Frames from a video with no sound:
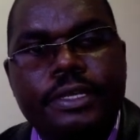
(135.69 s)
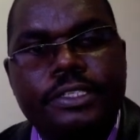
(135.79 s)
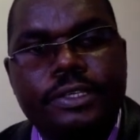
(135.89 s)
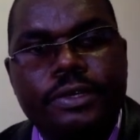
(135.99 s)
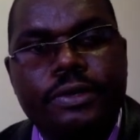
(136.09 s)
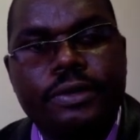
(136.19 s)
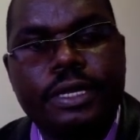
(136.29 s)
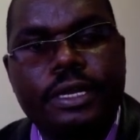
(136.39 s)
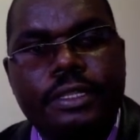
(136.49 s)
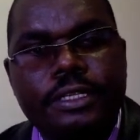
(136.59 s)
So
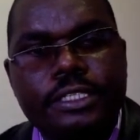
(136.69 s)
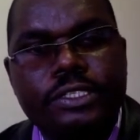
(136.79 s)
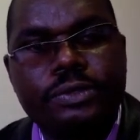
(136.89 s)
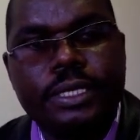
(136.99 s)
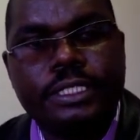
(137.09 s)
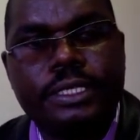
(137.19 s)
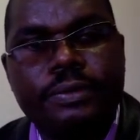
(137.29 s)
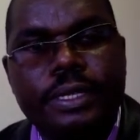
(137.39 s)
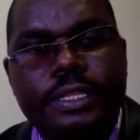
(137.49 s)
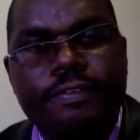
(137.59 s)
under that situation,
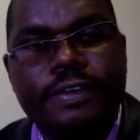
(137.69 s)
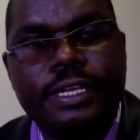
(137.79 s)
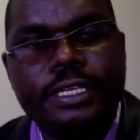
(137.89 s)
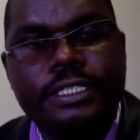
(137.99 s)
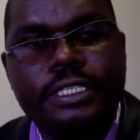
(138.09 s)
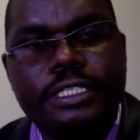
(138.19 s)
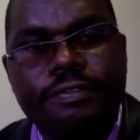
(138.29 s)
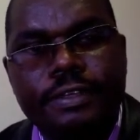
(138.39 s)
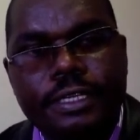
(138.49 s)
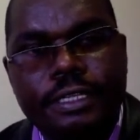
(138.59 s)
when the financing is
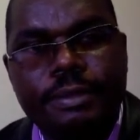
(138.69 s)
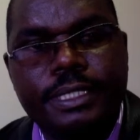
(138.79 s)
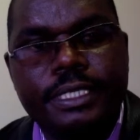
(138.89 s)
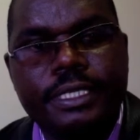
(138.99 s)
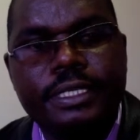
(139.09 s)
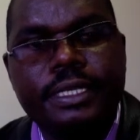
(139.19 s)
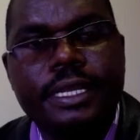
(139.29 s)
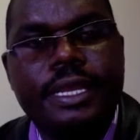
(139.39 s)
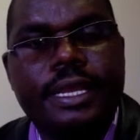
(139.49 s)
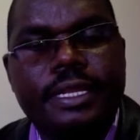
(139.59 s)
very limited
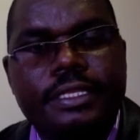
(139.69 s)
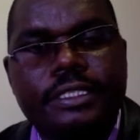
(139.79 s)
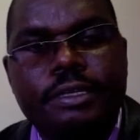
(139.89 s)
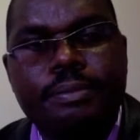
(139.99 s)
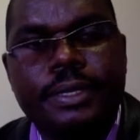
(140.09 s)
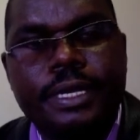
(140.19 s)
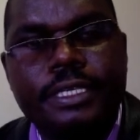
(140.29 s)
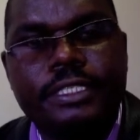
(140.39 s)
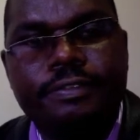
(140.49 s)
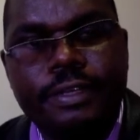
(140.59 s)
and the supply
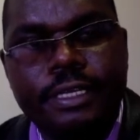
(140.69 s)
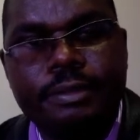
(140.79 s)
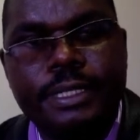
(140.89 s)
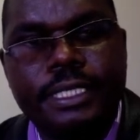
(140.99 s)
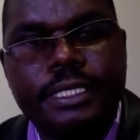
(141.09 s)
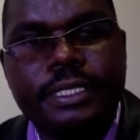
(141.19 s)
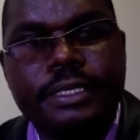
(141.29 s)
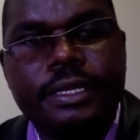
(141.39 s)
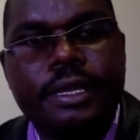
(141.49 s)
is very limited,